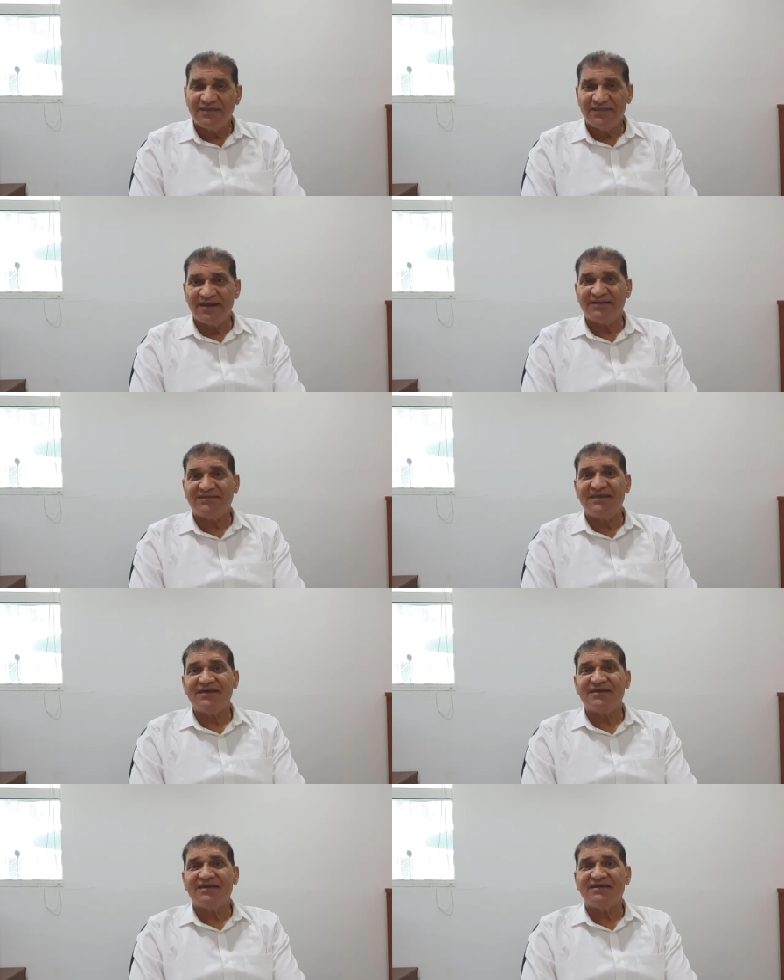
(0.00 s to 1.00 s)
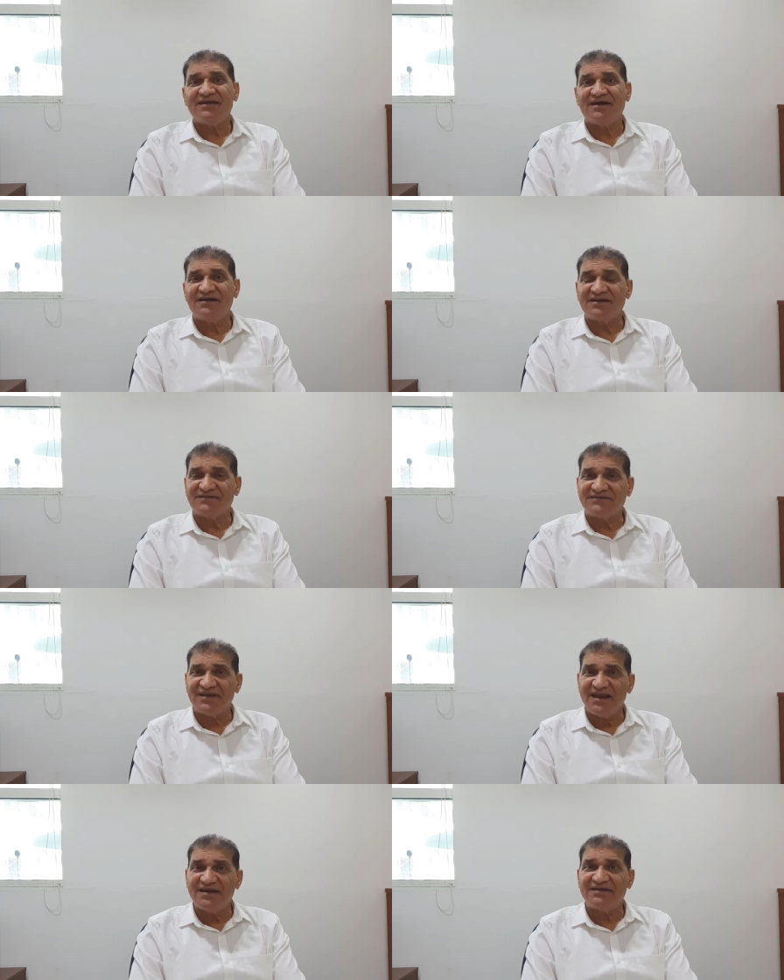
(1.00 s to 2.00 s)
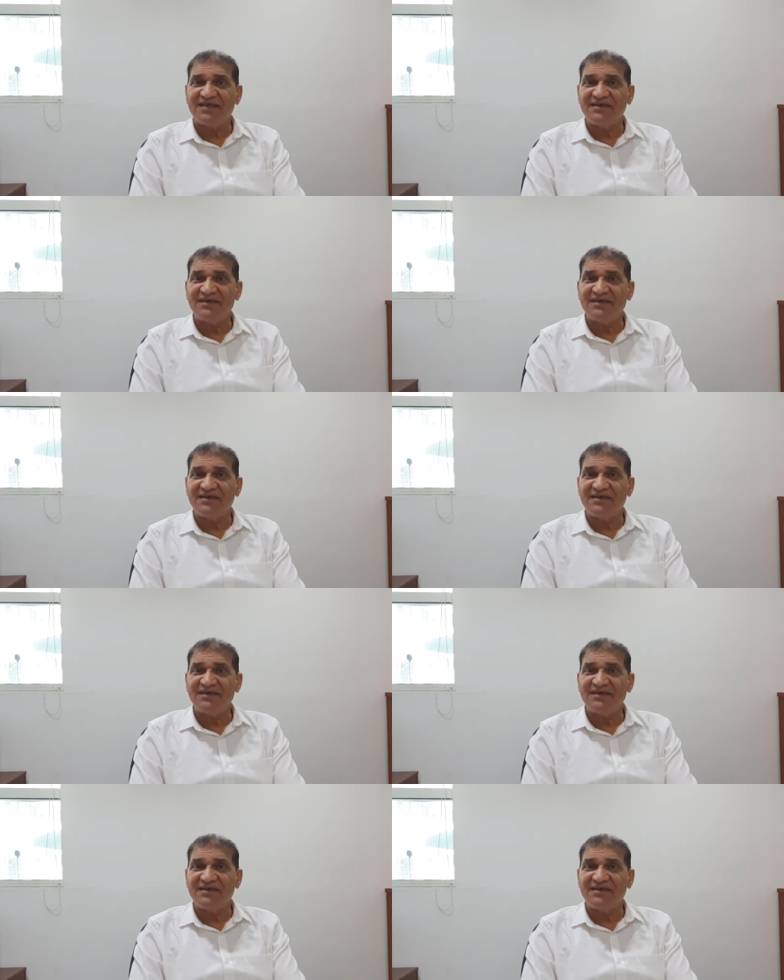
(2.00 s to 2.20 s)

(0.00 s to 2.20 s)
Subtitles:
then they understand